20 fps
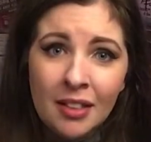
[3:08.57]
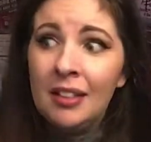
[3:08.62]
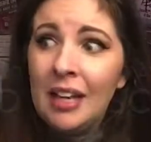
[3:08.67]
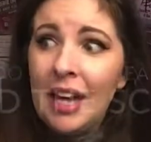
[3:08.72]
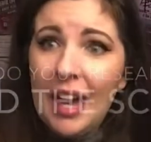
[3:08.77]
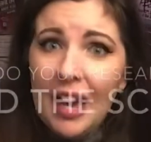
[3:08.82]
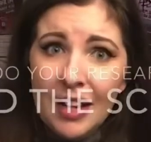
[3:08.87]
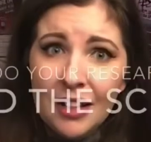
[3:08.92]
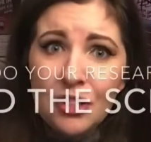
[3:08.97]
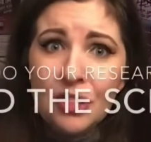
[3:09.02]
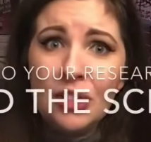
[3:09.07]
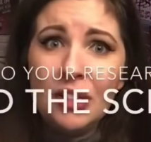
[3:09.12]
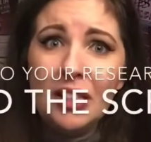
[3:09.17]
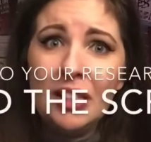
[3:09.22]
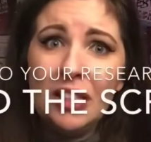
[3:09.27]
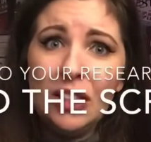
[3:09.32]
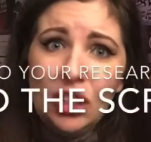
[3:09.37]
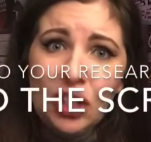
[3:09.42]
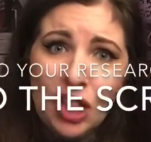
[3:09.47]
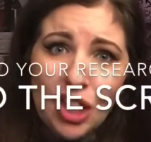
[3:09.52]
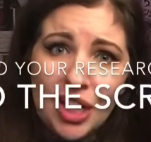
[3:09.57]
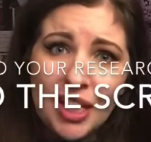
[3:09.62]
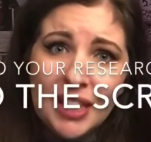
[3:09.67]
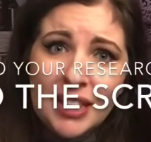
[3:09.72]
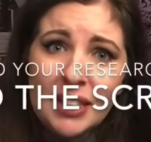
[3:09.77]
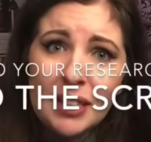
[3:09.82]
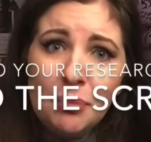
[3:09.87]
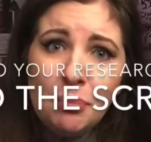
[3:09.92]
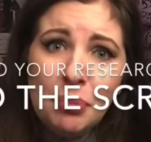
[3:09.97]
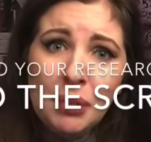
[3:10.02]
Actually look at
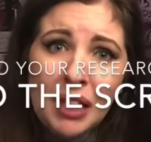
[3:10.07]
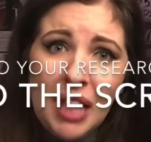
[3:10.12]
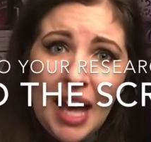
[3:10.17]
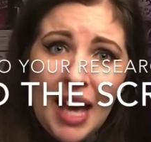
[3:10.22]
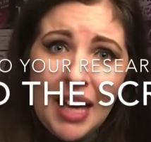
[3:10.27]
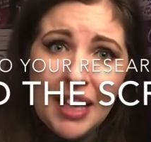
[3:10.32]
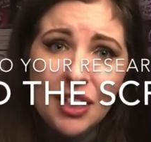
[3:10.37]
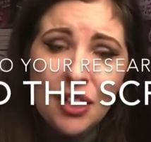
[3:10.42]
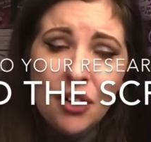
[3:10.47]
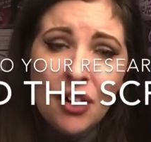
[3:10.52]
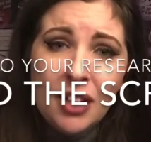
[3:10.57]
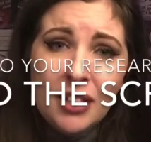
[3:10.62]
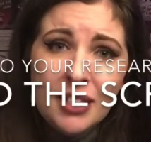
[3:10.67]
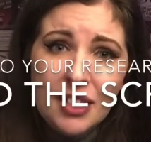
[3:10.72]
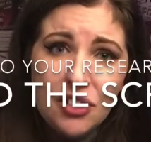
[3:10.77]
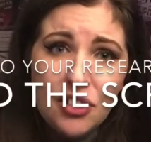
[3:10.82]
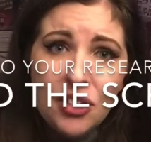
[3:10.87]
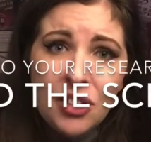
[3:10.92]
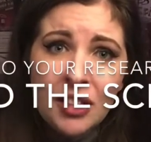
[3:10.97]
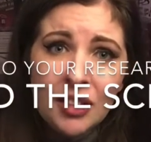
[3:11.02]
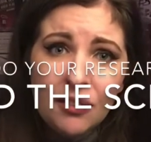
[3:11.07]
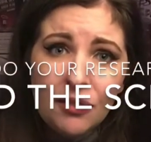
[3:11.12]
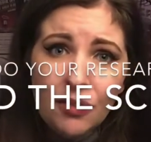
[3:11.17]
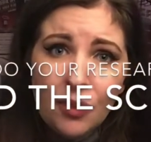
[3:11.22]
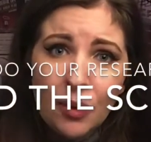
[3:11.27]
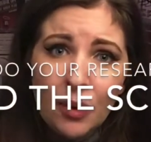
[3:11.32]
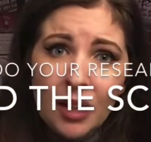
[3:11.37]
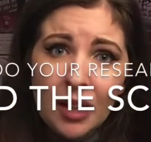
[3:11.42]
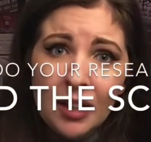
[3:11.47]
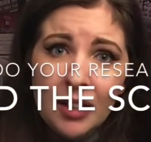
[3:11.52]
the play you're auditioning
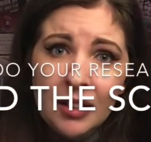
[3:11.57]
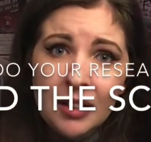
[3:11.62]
for.